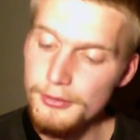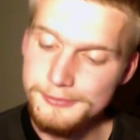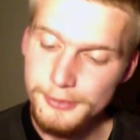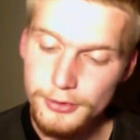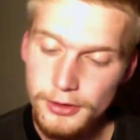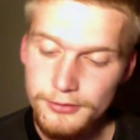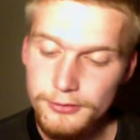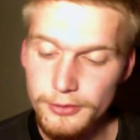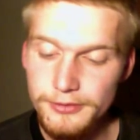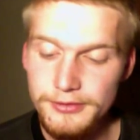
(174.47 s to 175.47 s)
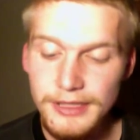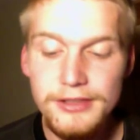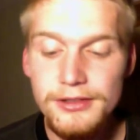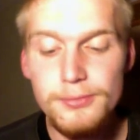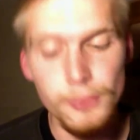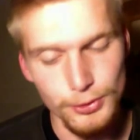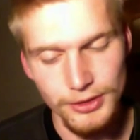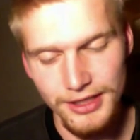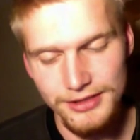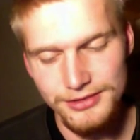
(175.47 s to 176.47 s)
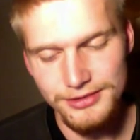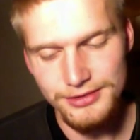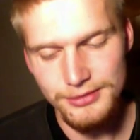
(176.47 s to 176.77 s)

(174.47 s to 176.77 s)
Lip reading: full of reflected moonlight,